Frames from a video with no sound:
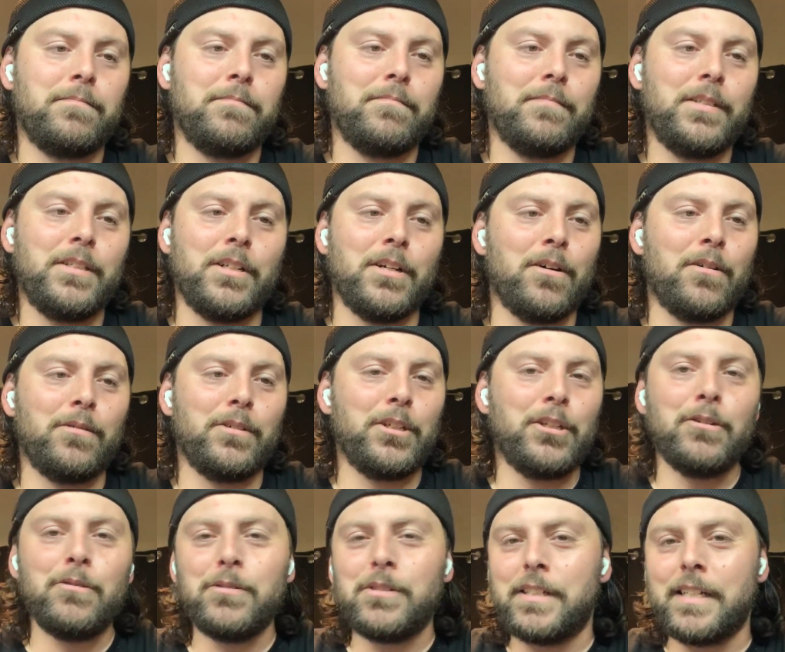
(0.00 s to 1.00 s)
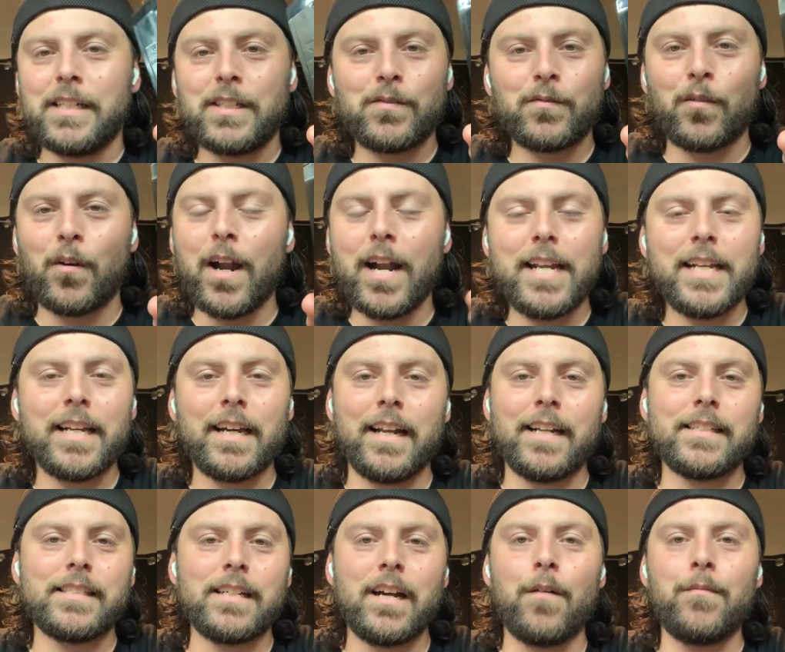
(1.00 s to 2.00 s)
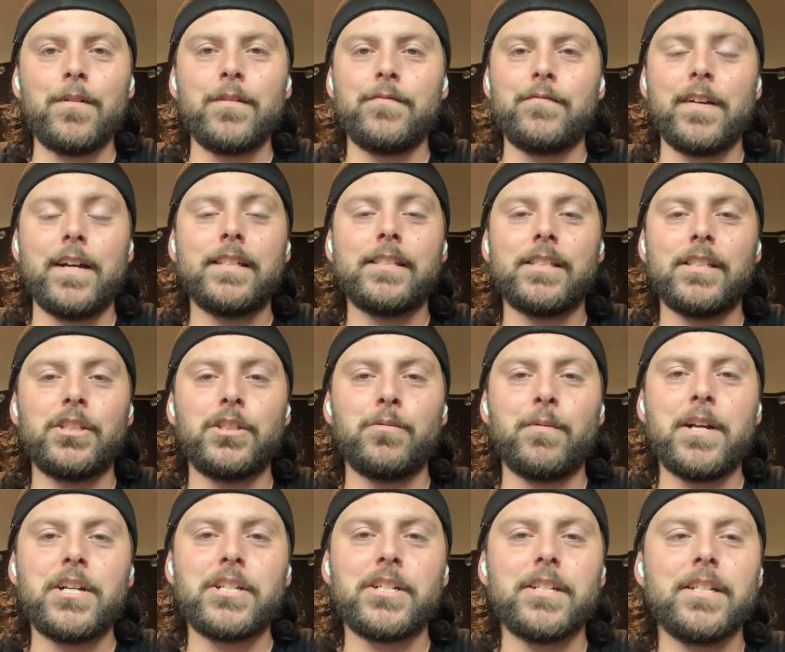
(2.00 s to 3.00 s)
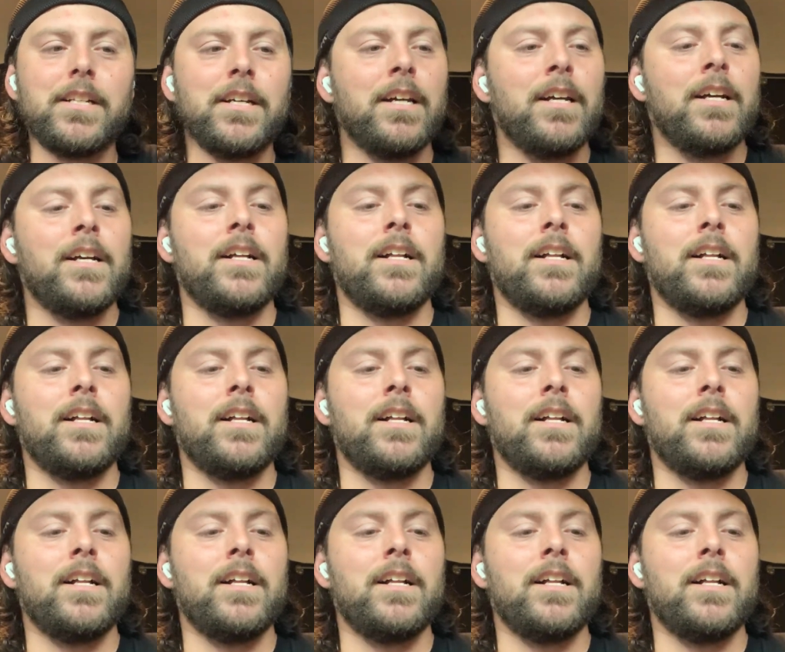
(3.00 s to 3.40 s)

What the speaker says: use this for any kind of self-defense situation.